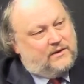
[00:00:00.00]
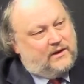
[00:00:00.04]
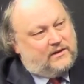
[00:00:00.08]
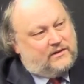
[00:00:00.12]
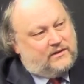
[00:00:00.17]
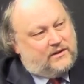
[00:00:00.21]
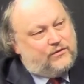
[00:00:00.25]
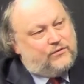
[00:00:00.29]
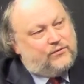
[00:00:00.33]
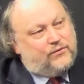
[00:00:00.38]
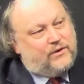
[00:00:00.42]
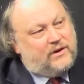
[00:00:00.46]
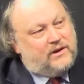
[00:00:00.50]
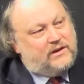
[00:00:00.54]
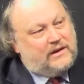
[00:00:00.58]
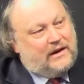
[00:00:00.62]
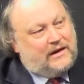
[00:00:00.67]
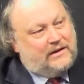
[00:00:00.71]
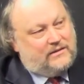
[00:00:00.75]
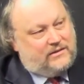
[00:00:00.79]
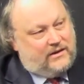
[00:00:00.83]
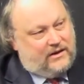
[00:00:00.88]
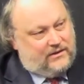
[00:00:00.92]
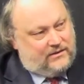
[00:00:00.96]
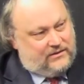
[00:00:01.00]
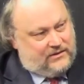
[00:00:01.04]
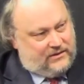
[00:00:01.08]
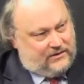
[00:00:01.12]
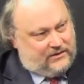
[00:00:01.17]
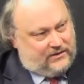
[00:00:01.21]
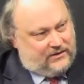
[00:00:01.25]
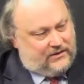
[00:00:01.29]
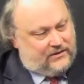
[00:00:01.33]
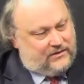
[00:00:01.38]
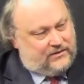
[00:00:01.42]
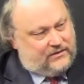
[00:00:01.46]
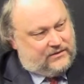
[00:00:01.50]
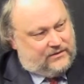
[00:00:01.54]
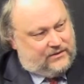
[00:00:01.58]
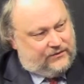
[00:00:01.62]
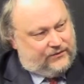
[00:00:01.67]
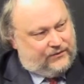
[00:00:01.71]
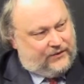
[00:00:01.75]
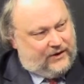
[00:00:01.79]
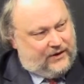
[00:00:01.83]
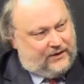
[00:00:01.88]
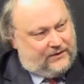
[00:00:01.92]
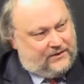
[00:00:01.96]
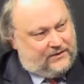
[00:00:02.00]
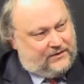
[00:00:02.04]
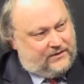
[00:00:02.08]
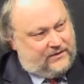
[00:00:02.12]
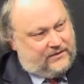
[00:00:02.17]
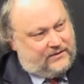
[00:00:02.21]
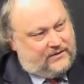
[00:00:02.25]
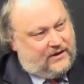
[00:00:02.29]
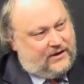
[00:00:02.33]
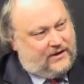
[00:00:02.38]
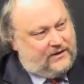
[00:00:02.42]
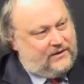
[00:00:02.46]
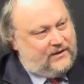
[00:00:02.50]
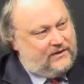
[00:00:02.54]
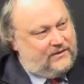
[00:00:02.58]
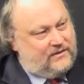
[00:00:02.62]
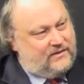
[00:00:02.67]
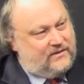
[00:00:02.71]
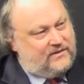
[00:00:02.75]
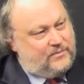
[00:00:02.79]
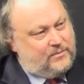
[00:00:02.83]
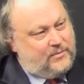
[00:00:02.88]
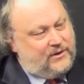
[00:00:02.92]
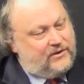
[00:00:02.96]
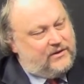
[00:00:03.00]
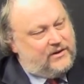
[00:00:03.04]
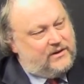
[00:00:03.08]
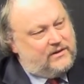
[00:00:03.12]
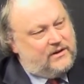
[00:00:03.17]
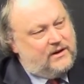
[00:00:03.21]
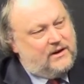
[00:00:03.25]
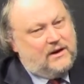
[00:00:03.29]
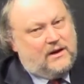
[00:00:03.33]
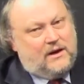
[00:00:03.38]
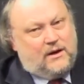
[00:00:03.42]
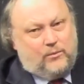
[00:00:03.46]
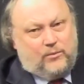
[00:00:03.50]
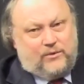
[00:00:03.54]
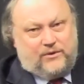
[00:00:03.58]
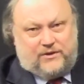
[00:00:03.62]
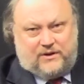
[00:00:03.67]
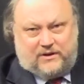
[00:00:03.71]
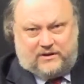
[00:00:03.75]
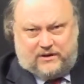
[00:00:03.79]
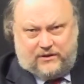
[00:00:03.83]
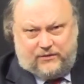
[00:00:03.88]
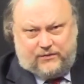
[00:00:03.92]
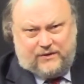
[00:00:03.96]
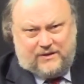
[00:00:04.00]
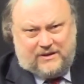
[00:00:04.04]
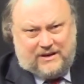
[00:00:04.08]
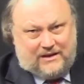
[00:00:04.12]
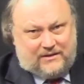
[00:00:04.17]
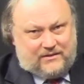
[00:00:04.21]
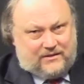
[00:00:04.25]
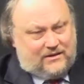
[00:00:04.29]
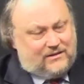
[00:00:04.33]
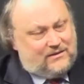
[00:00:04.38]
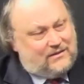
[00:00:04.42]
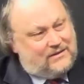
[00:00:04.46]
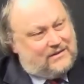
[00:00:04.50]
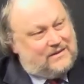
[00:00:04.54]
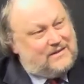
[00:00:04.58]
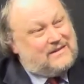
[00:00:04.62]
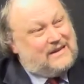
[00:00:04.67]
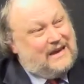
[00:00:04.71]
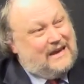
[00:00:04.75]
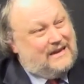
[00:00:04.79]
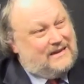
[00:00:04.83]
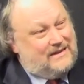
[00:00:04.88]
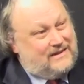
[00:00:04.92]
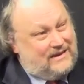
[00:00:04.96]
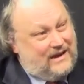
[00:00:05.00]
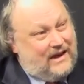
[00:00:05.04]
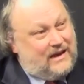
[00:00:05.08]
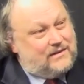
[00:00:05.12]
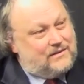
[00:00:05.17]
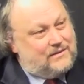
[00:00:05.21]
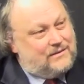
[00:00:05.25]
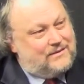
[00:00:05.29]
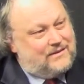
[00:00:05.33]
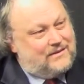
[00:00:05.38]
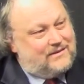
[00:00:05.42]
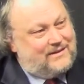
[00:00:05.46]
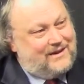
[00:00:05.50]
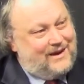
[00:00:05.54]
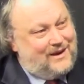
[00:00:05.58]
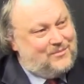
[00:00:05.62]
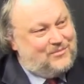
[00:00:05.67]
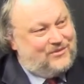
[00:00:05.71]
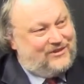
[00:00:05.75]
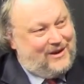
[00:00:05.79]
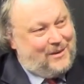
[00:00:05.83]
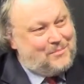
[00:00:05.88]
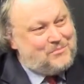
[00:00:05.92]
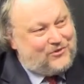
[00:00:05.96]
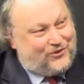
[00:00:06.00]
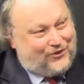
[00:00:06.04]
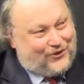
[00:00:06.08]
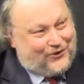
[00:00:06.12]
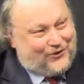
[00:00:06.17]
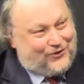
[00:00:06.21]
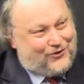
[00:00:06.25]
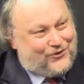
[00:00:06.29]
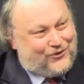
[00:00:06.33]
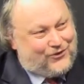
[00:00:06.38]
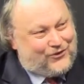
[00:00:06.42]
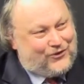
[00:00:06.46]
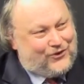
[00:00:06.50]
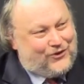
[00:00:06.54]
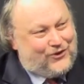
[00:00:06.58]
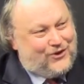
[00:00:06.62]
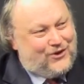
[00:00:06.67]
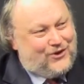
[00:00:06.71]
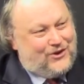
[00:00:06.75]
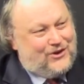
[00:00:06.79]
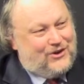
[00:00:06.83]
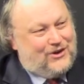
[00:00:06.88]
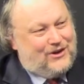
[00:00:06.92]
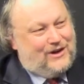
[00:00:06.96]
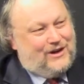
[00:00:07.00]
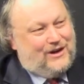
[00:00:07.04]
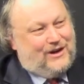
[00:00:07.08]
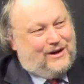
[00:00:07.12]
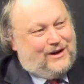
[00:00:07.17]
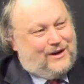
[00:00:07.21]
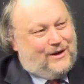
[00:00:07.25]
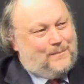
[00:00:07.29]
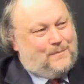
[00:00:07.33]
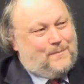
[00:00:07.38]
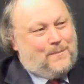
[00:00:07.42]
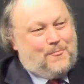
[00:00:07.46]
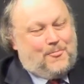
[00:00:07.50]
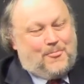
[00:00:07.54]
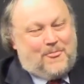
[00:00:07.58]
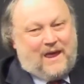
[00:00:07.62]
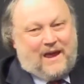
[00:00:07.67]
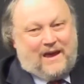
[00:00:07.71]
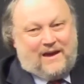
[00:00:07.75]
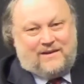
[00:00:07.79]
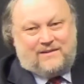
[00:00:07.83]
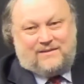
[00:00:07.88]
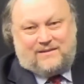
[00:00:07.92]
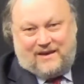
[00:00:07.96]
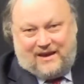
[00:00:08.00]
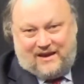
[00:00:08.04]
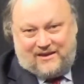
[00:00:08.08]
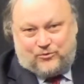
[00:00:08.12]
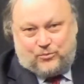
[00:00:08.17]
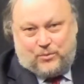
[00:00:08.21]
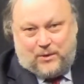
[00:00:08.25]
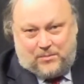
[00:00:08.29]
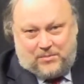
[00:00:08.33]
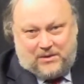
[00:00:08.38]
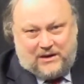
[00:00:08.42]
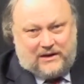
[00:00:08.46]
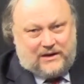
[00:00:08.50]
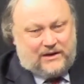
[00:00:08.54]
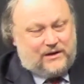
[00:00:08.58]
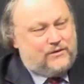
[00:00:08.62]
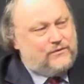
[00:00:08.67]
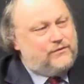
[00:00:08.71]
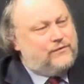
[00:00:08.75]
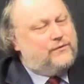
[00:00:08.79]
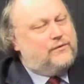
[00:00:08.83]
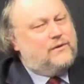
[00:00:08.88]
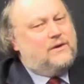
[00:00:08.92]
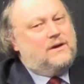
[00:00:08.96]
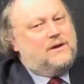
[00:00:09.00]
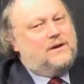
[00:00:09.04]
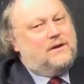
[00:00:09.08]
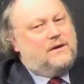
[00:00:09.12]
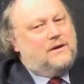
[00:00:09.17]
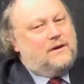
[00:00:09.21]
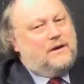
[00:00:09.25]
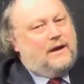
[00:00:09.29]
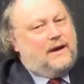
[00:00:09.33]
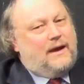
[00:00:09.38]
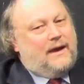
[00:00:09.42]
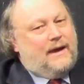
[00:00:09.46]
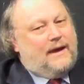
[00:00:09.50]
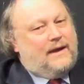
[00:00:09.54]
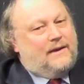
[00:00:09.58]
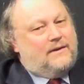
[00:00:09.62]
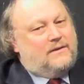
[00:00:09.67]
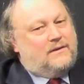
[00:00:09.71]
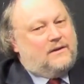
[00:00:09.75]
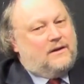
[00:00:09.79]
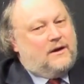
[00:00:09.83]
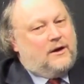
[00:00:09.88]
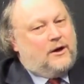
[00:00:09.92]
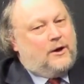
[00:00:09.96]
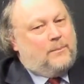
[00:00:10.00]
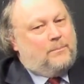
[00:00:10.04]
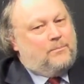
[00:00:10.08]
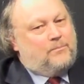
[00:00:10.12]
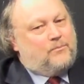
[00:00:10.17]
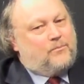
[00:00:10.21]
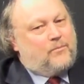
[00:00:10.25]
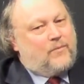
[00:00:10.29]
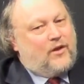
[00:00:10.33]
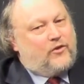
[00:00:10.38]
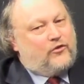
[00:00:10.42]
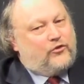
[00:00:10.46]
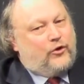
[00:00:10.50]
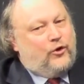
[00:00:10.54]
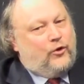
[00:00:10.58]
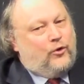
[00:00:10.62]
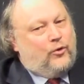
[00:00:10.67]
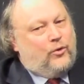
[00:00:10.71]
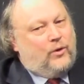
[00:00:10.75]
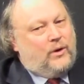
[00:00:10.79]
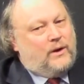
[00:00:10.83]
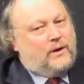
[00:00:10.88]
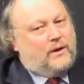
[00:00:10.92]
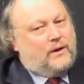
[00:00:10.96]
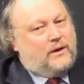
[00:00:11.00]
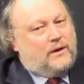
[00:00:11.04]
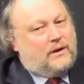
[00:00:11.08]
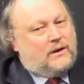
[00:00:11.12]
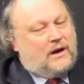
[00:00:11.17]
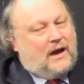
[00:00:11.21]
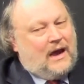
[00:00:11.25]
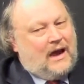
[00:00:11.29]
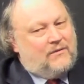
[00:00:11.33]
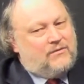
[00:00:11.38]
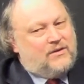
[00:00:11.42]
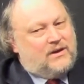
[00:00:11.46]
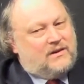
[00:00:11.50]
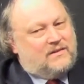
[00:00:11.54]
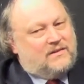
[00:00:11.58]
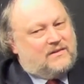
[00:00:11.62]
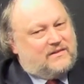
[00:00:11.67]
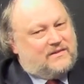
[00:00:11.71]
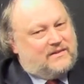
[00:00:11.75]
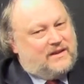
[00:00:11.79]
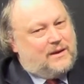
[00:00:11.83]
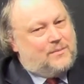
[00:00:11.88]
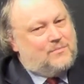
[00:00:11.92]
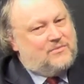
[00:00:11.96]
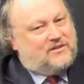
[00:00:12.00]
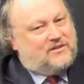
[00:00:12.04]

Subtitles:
different identities, the Father, the Son, and the Spirit, with their different identities and yet the same substance as we believe. And so having the same